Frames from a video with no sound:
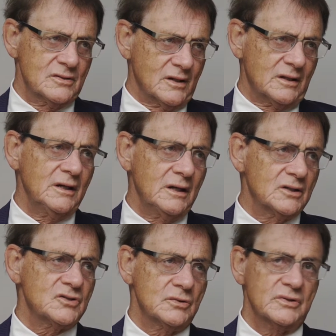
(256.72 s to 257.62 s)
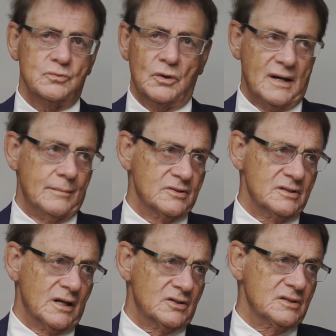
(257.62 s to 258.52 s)
The key issue is what happens
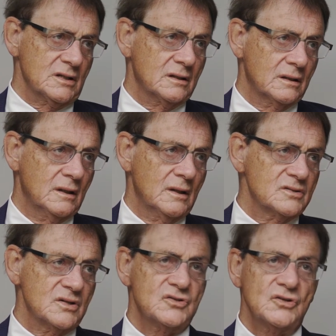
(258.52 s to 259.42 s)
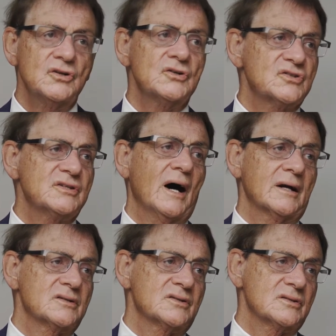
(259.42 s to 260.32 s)
next year. So do you
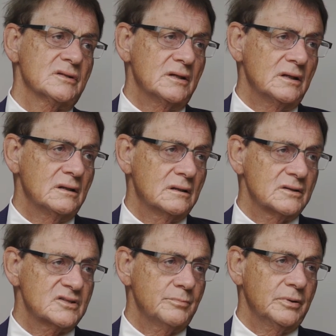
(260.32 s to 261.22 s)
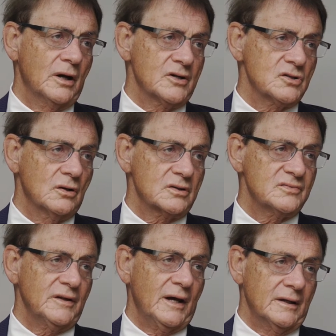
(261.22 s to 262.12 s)
start to see the supply shocks
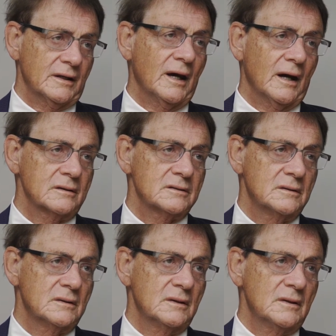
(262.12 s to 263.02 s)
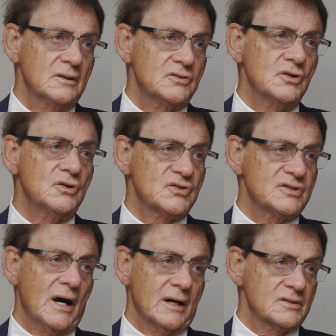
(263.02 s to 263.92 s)
flattening out? Do you
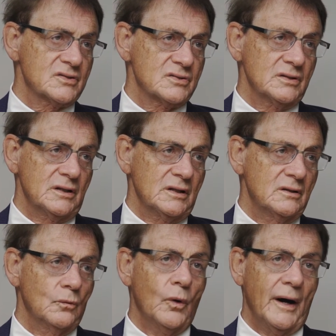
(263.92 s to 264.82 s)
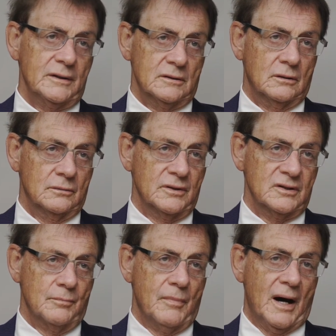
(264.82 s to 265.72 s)
start to see the weight on the
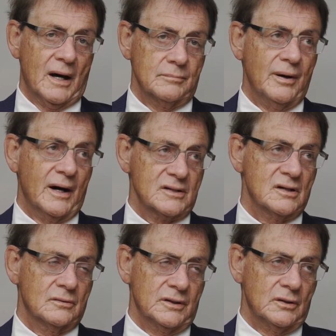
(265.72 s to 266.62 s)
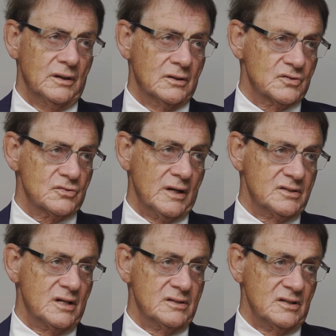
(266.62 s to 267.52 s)
demand parts, on the interest rate
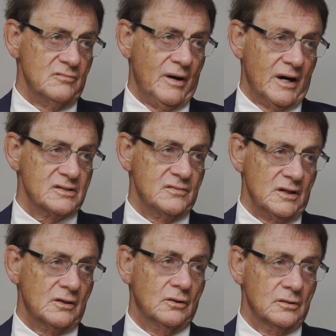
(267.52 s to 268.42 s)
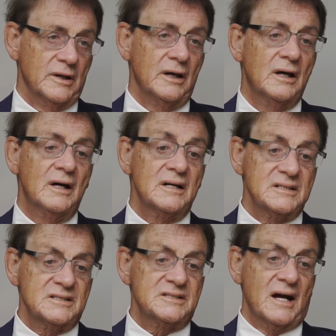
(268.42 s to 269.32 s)
sensitive parts of the economy,
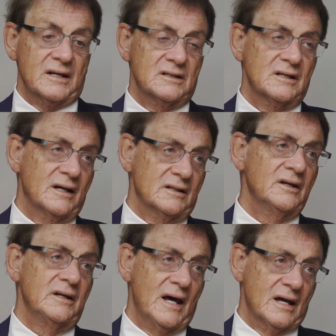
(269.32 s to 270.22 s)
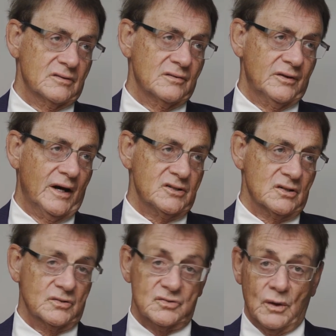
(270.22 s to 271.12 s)
starting to take the heat out of inflation?
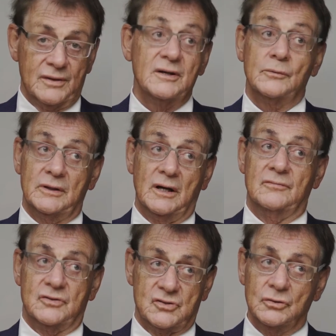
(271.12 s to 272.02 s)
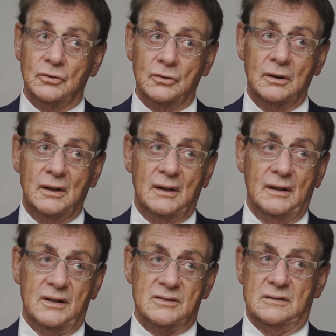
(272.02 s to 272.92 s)
Because one thing we know for sure
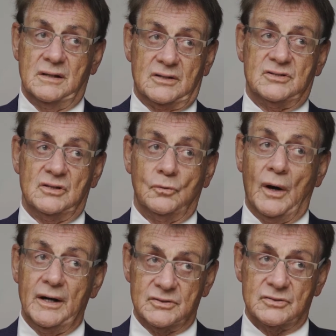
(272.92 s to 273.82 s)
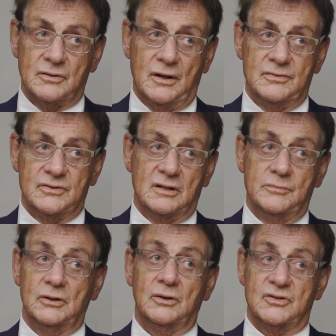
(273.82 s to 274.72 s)
is that next year wages growth is going to
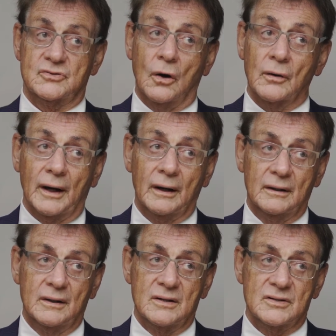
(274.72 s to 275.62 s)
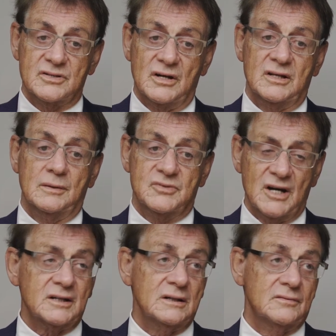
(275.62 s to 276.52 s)
be a lot stronger. So the
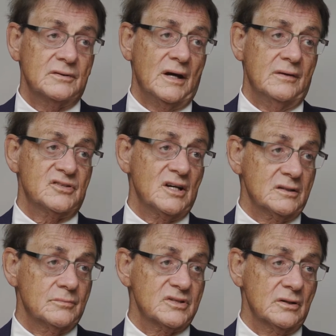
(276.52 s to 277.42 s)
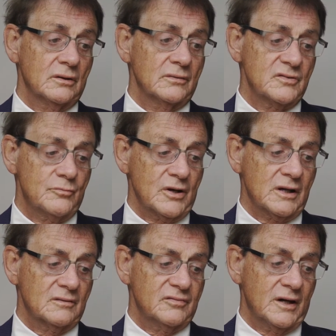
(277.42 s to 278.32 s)
objective that they've set themselves of bringing
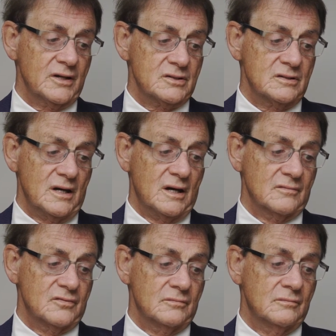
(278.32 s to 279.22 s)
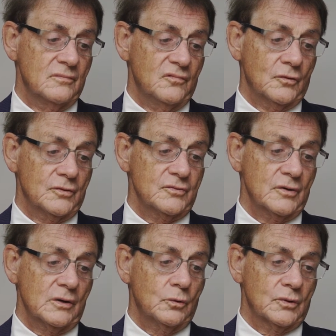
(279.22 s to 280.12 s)
inflation down from 4
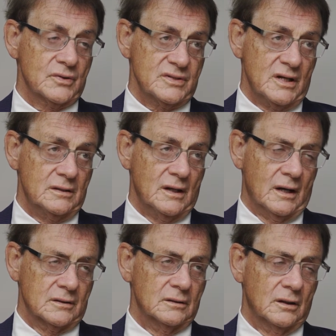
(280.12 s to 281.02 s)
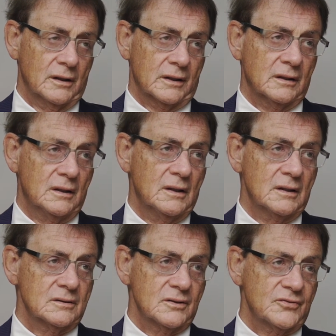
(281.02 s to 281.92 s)
3/4 head underlying
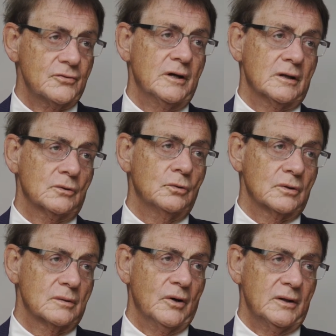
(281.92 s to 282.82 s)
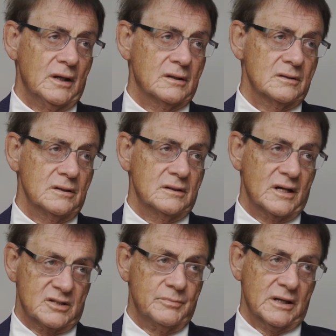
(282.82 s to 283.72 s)
to 3 1/4 by the end of the year,
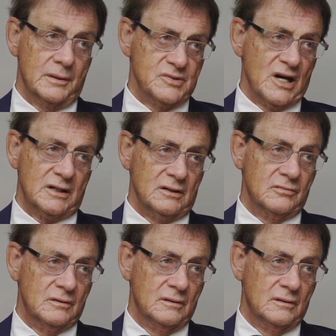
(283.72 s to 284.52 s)
that's a big objective.